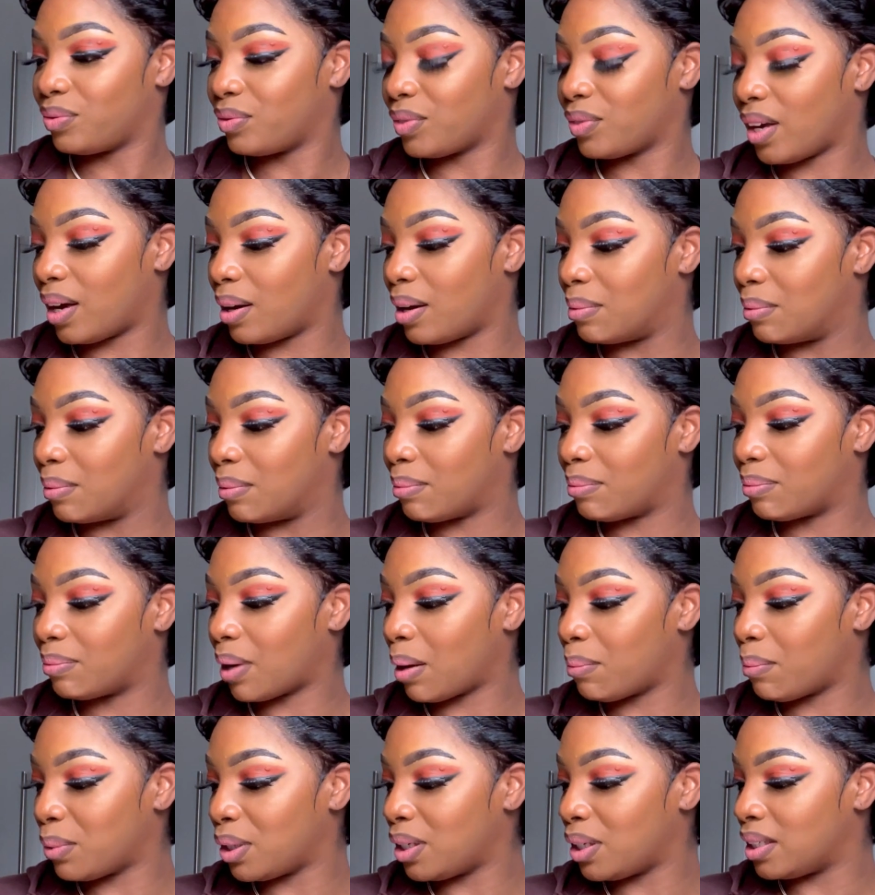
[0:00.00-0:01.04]

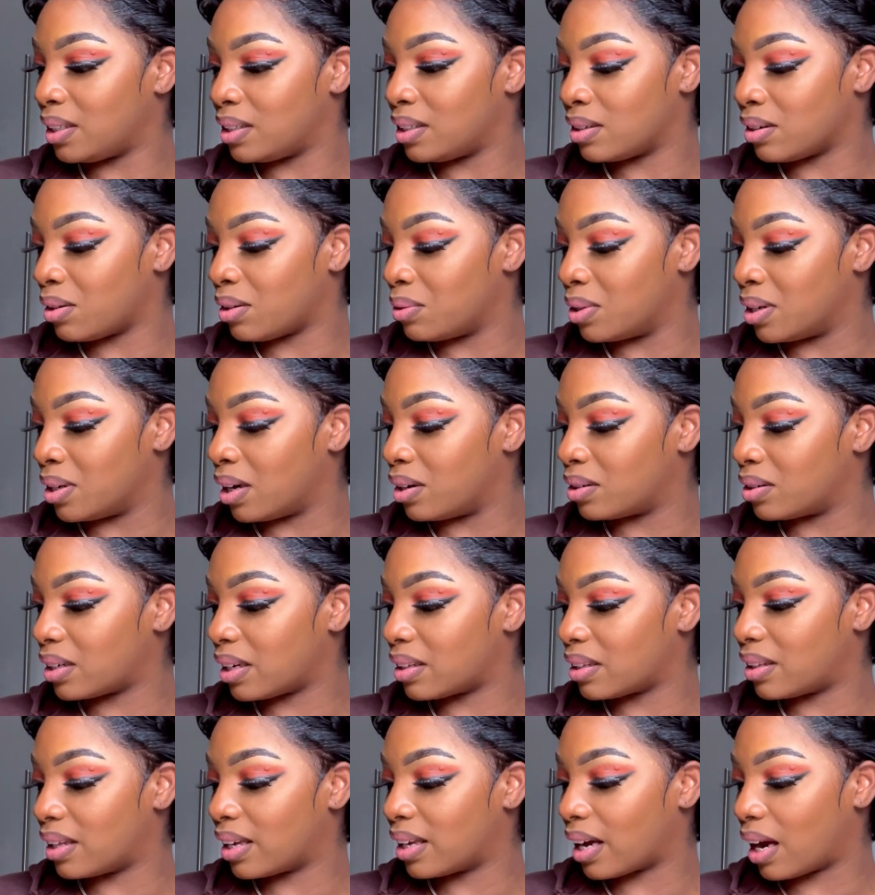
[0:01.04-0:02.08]
how many did I read out? I
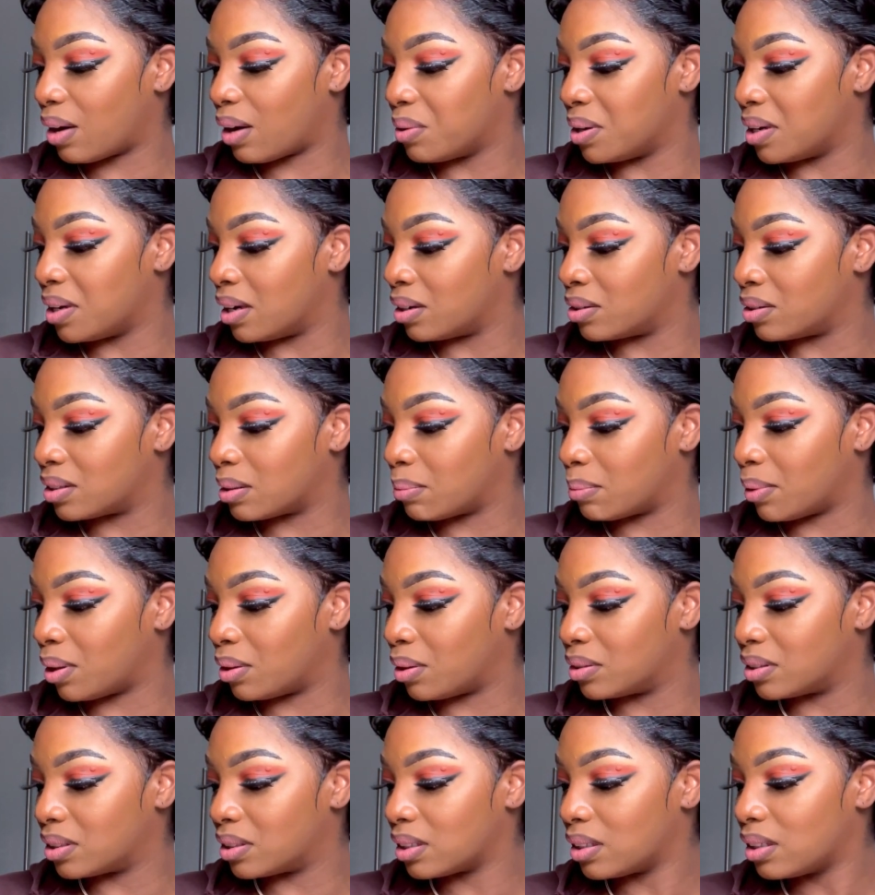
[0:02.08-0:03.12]
think I read out
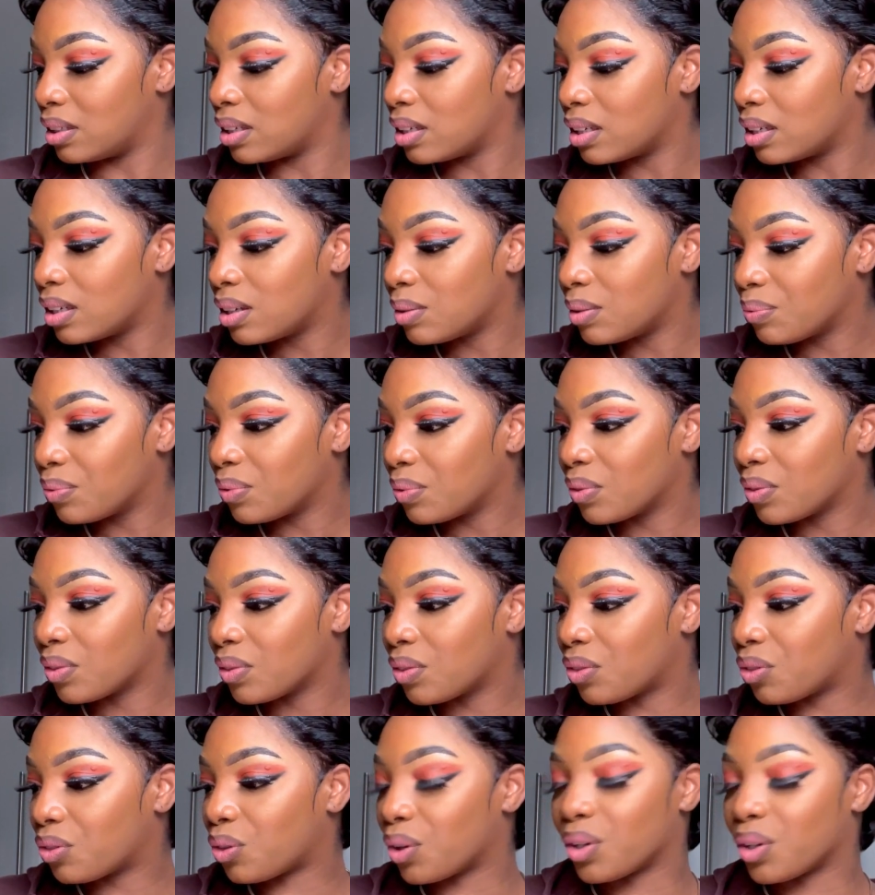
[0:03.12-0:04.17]
about
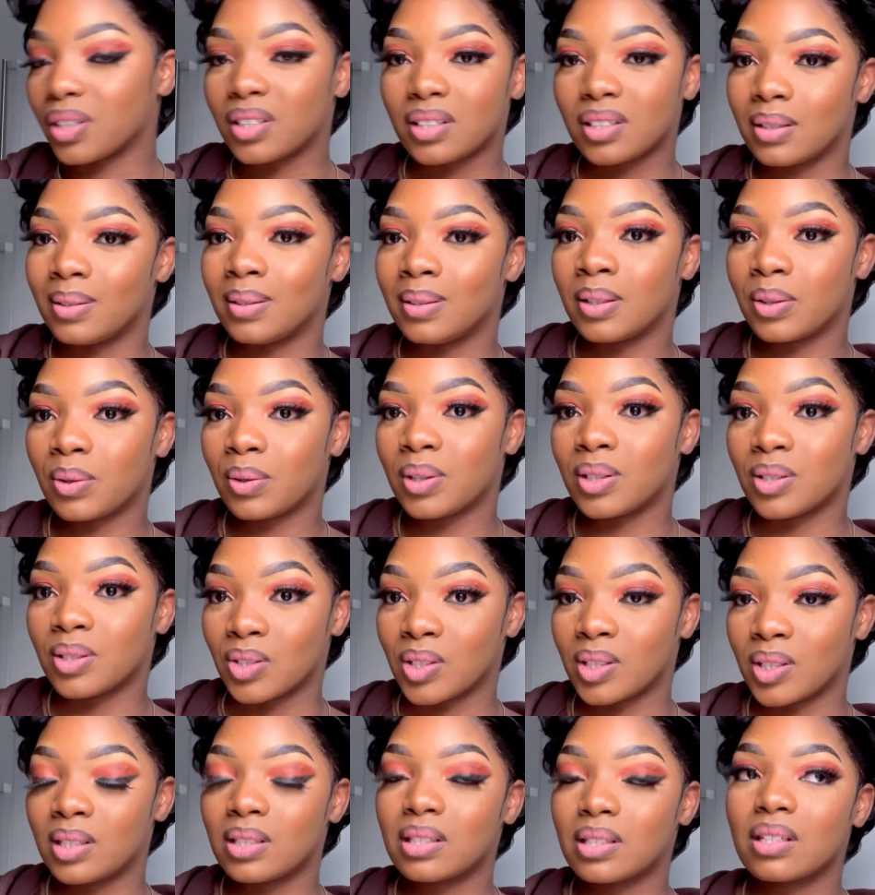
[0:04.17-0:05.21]
30
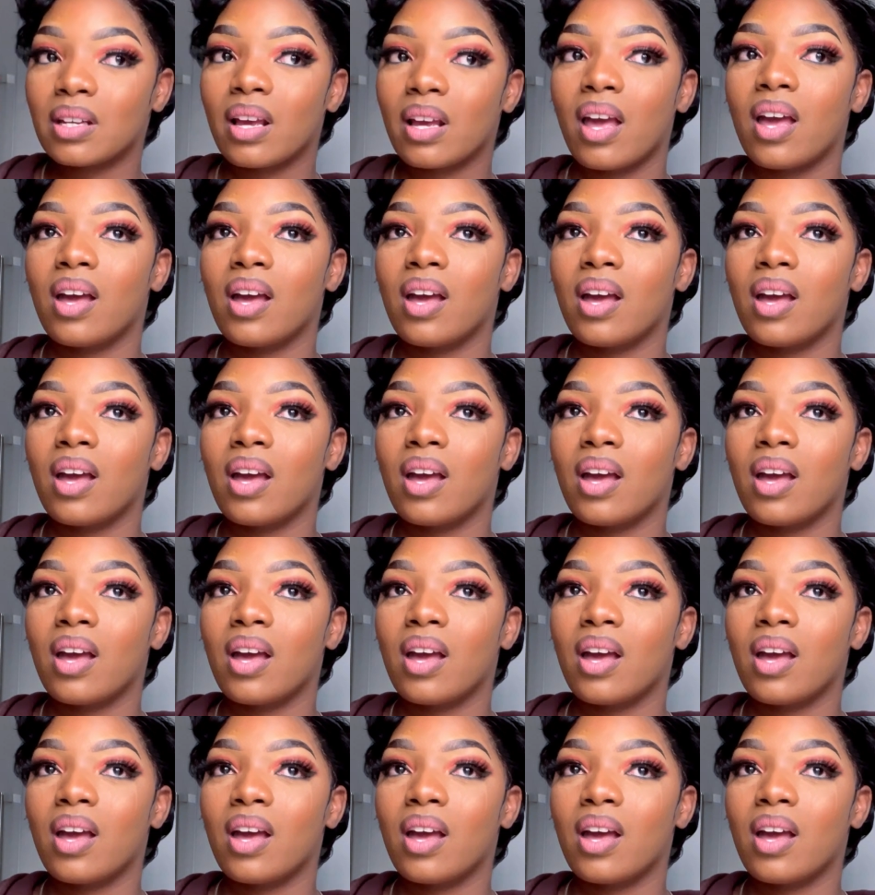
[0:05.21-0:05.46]
questions.